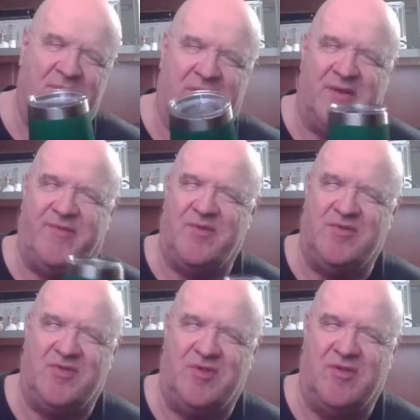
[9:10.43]
But if
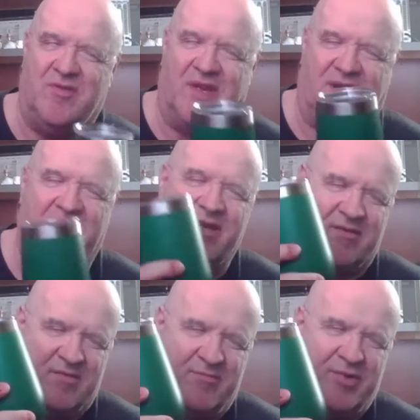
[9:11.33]
you do like I
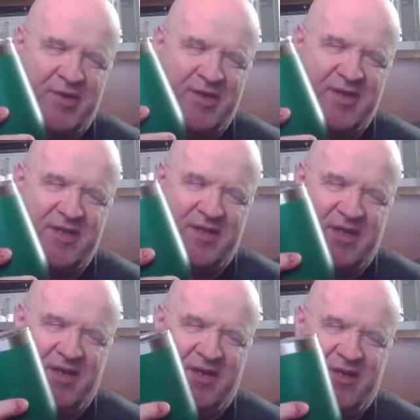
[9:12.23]
do and put it
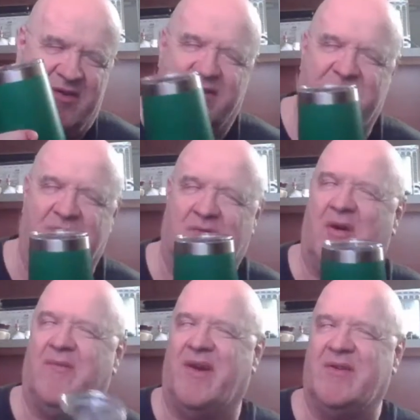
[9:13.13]
on the
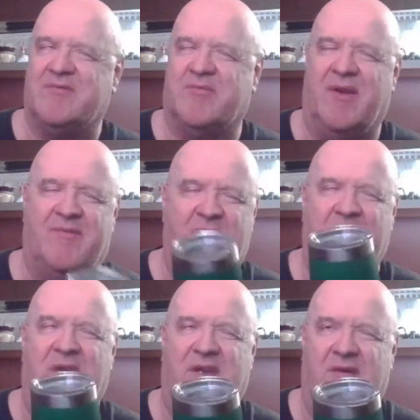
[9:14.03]
12 ounce whenever you
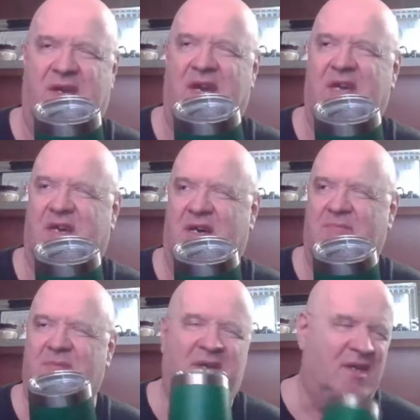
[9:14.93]
make your
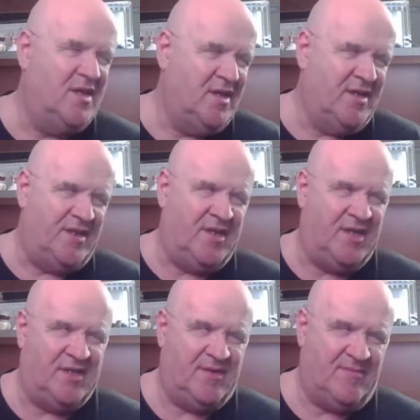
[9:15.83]
K-cup,
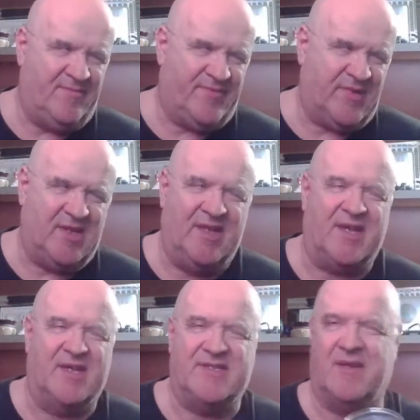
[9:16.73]
then,
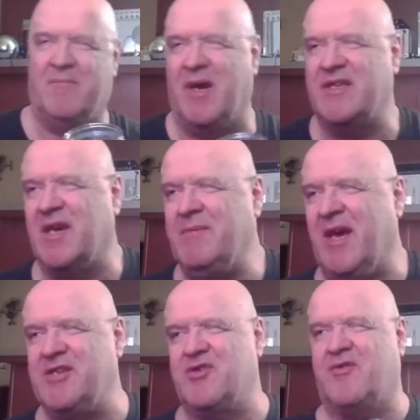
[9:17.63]
like I said, by the time
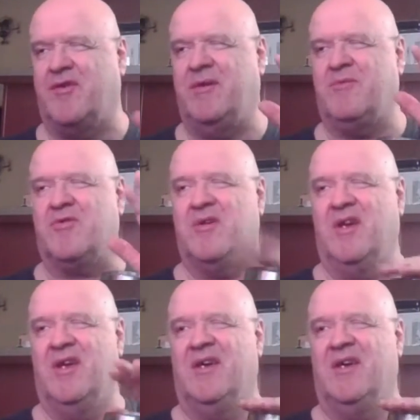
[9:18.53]
you add your creamer,